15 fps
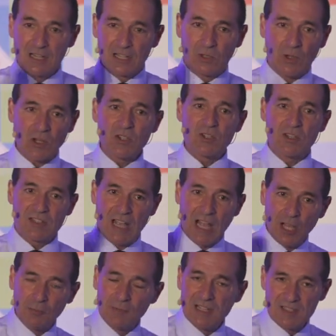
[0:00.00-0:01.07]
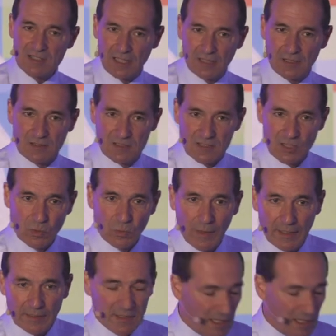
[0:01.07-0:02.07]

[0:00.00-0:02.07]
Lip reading: The question is, how many seconds do you wait